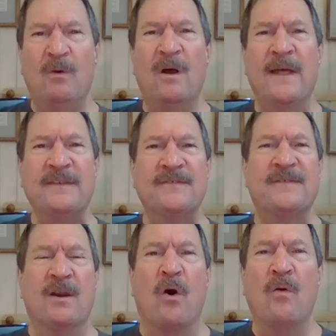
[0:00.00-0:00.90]
Well, that's
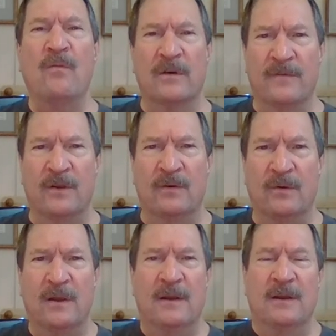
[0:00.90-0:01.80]
the
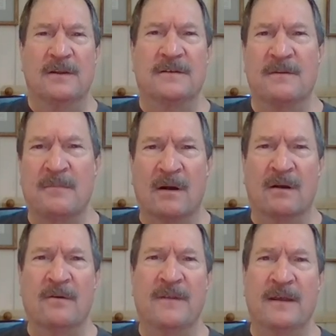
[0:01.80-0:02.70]
overview.
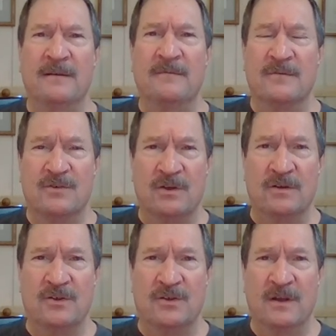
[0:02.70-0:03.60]
Tomorrow then,
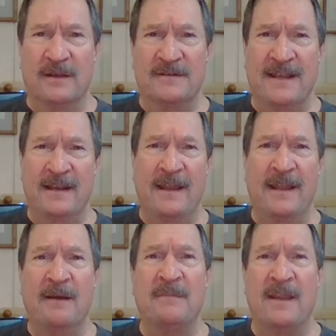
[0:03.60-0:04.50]
church is 10
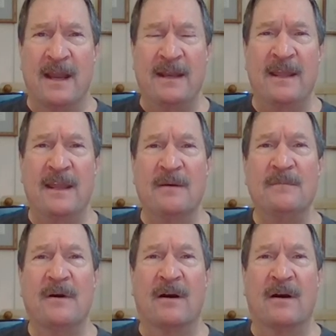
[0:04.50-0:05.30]
a.m., 9 a.m.